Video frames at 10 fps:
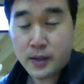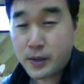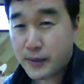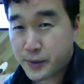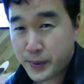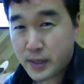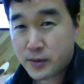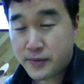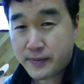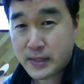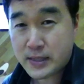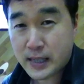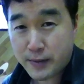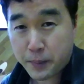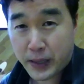You have
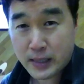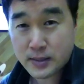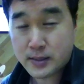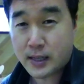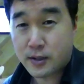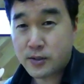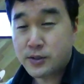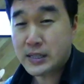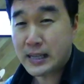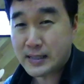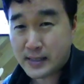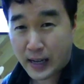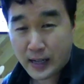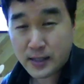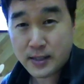357 pages that are using
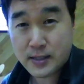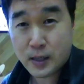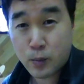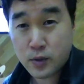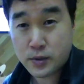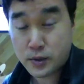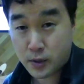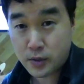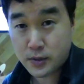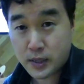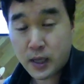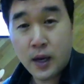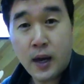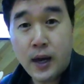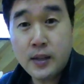exactly the same words you're using,
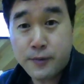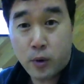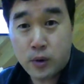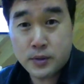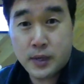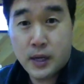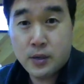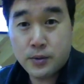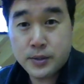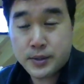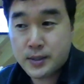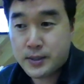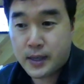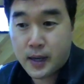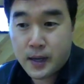and of course, Google's going
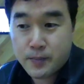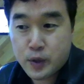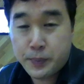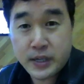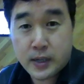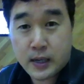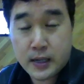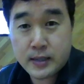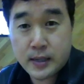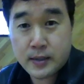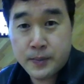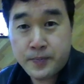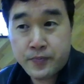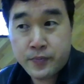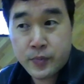to say, duplicate content.
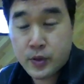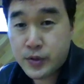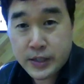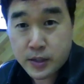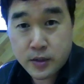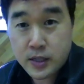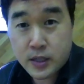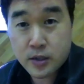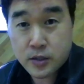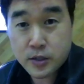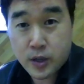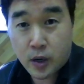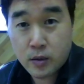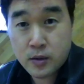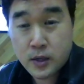There's nothing unique here to
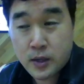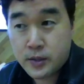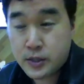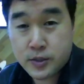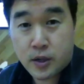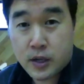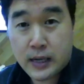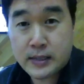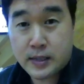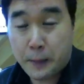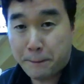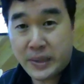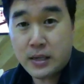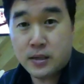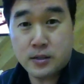show. This is all content that
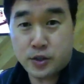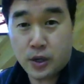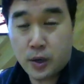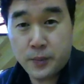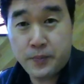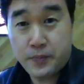Bing can show,